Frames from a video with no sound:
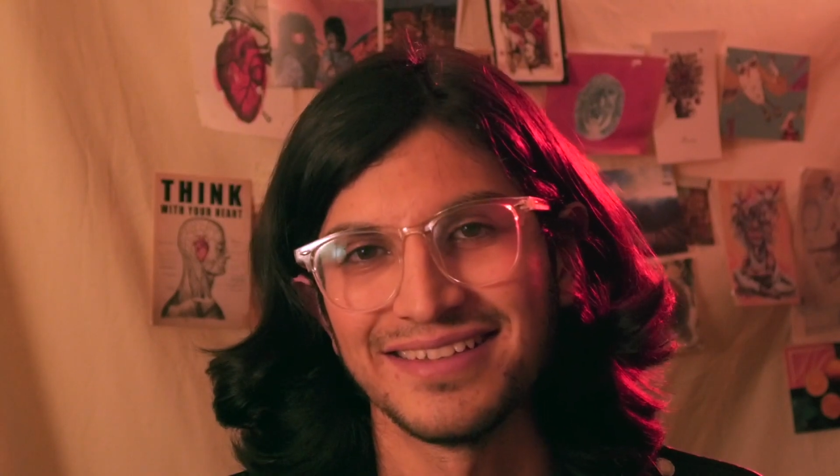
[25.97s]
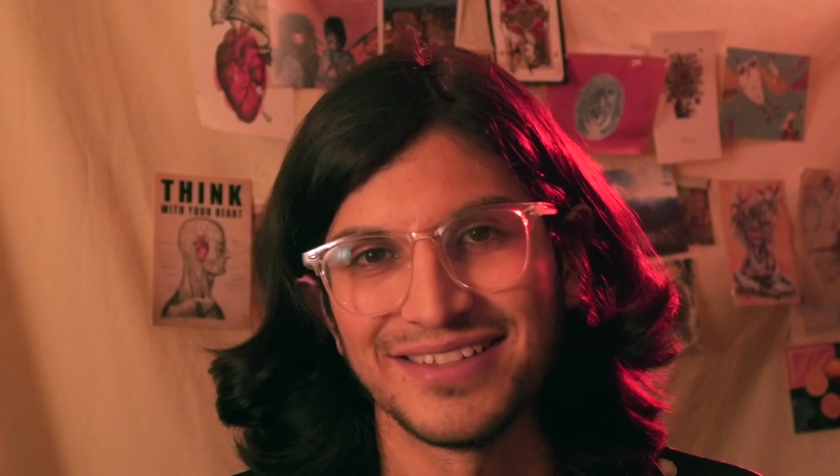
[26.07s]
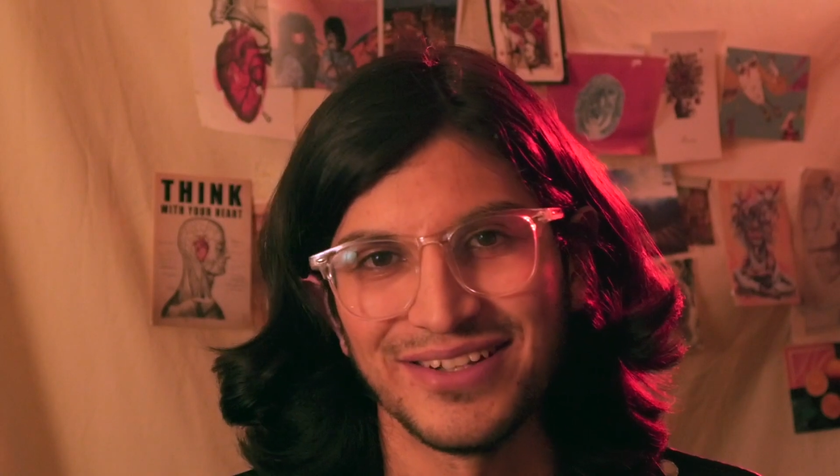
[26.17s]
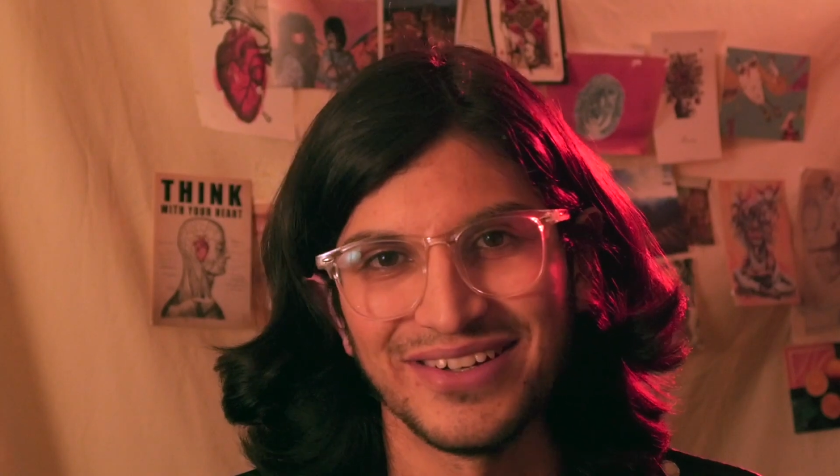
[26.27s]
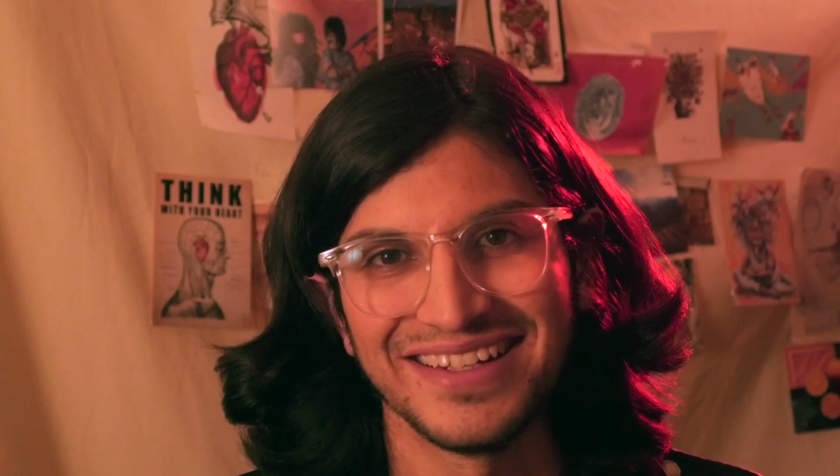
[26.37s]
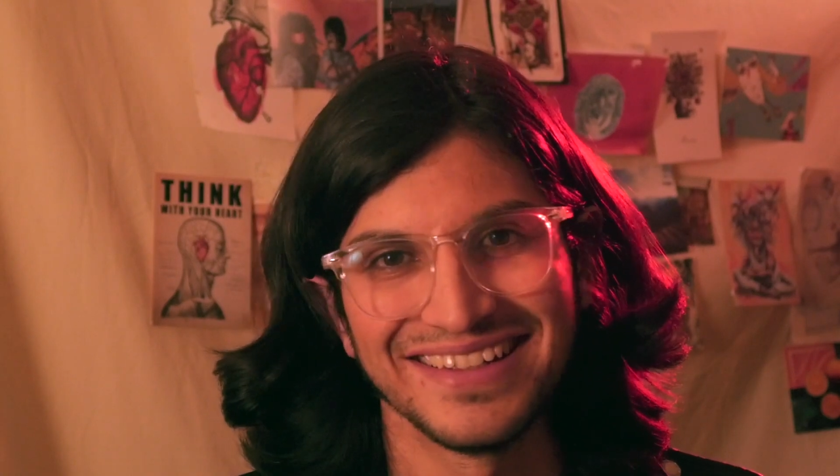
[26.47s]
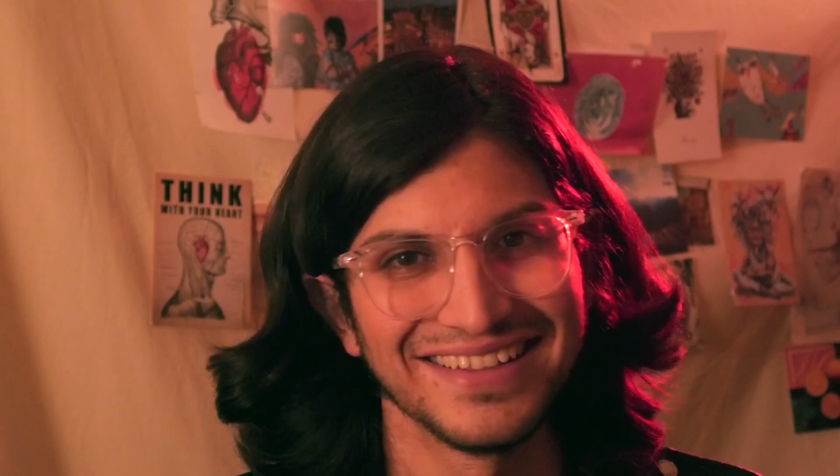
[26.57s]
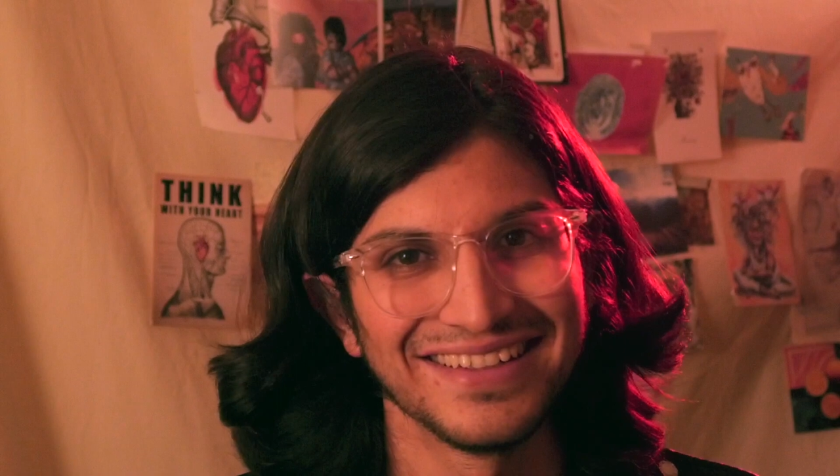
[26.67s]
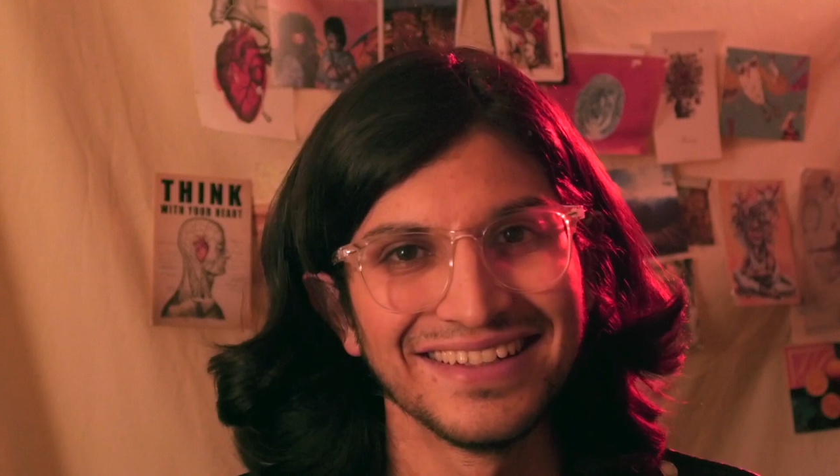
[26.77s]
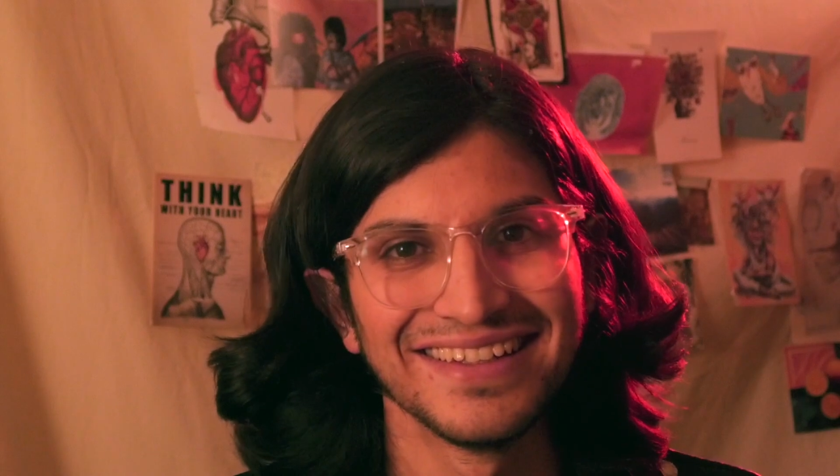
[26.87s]
Sorry
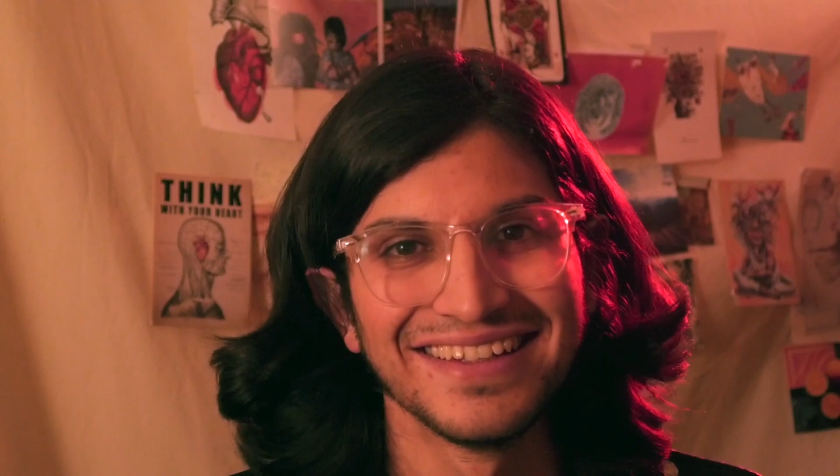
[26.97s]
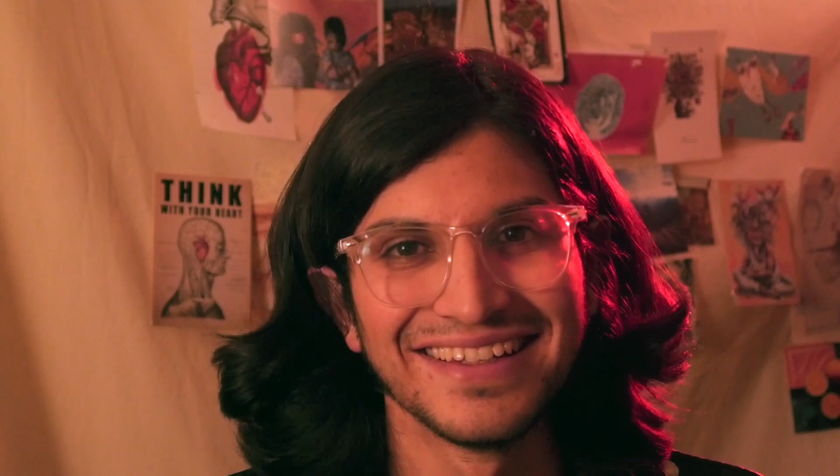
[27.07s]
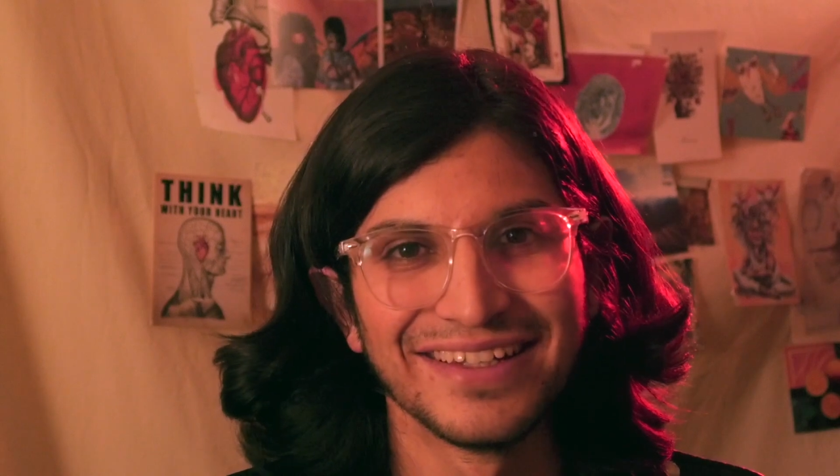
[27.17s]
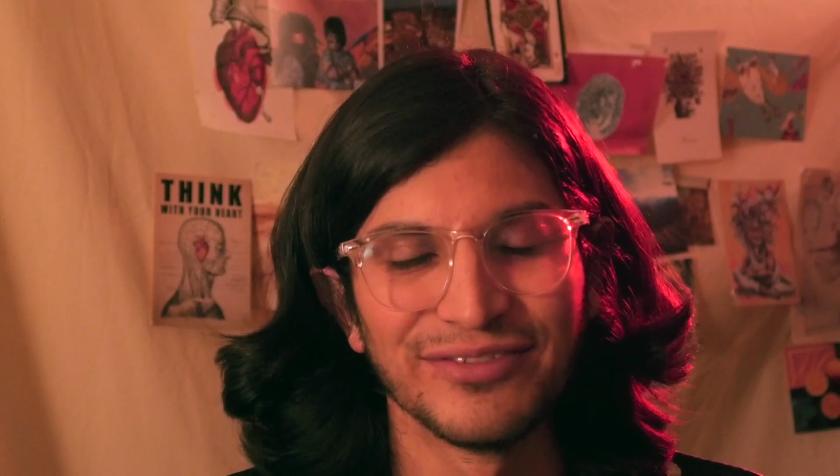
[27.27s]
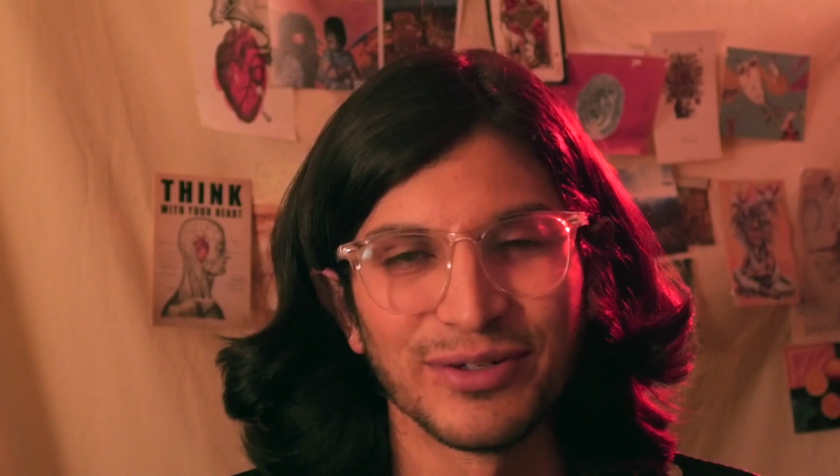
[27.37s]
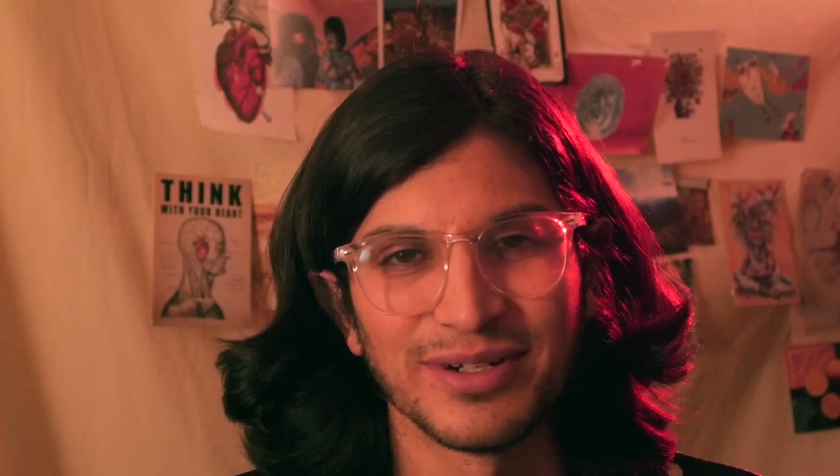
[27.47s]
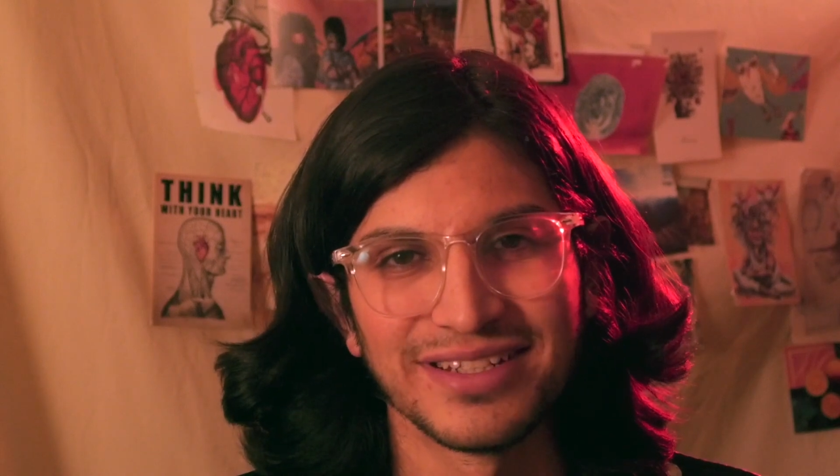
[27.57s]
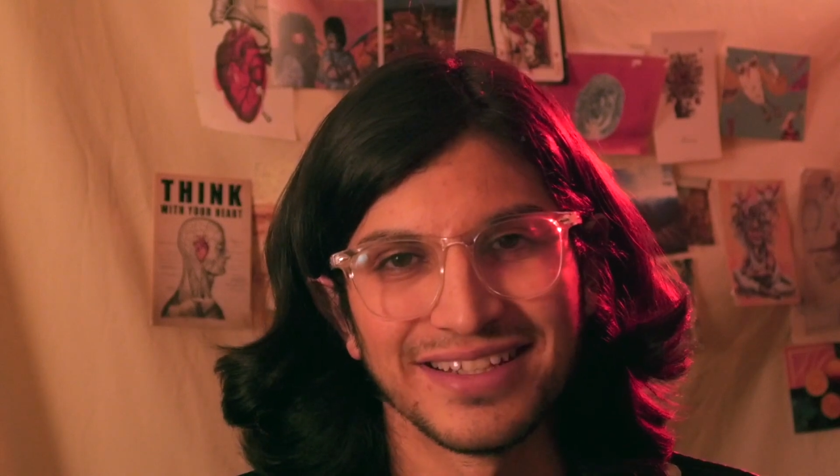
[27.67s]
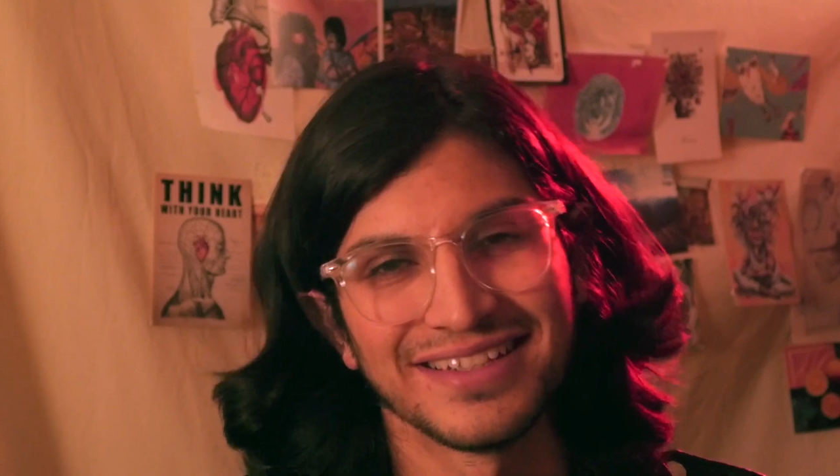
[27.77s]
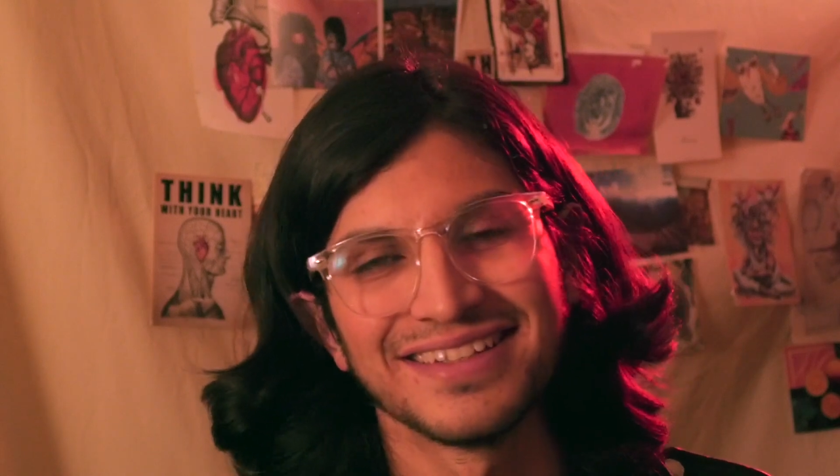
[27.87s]
if you're
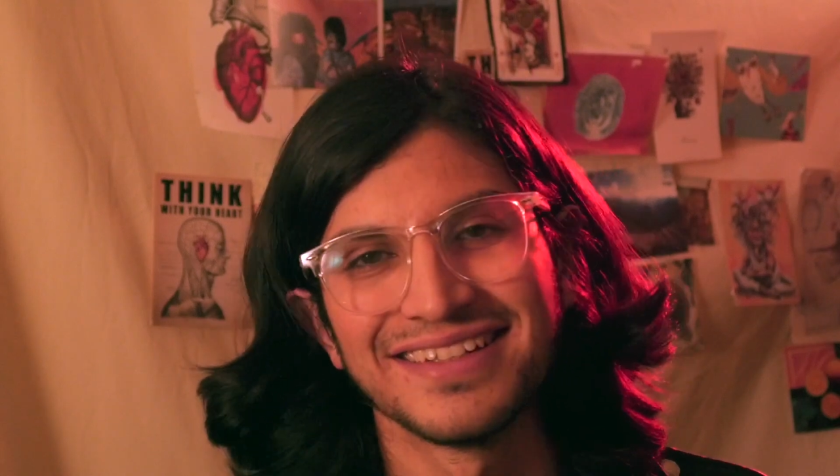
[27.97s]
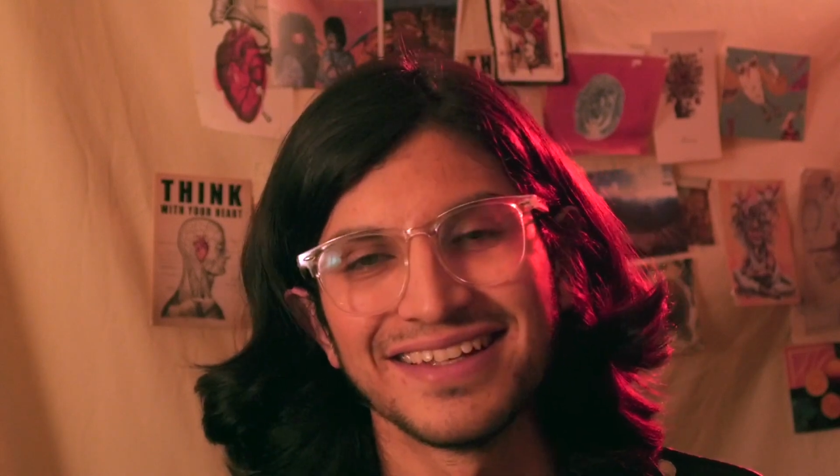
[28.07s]
watching this.